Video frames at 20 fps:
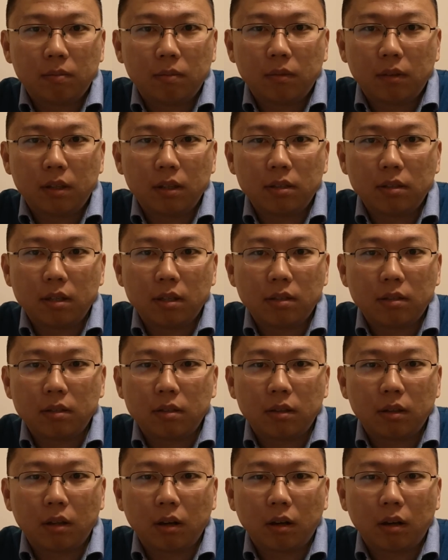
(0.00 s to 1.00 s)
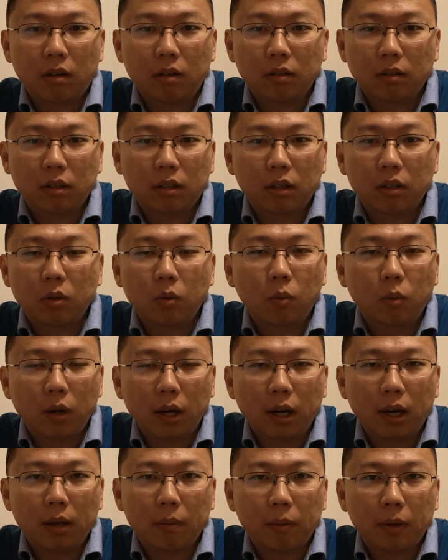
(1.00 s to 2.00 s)
this is not going to
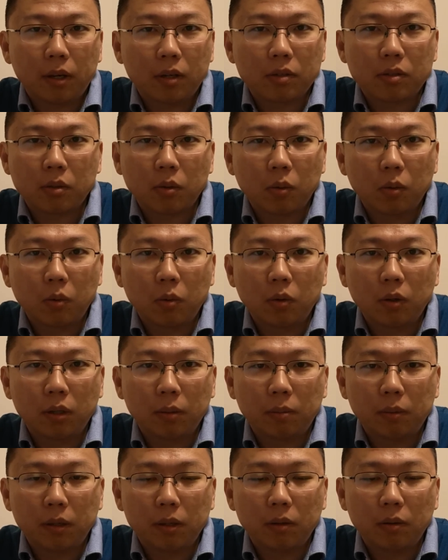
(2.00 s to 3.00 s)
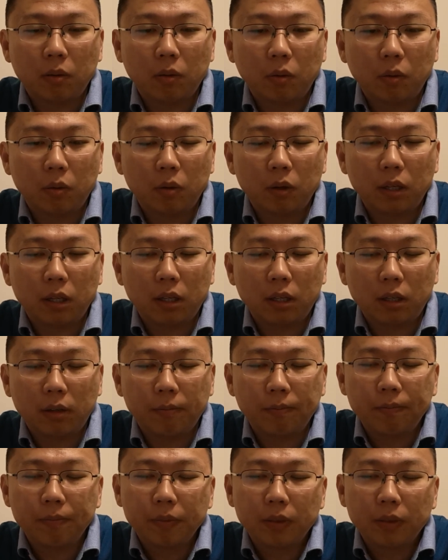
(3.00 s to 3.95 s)
work, because all the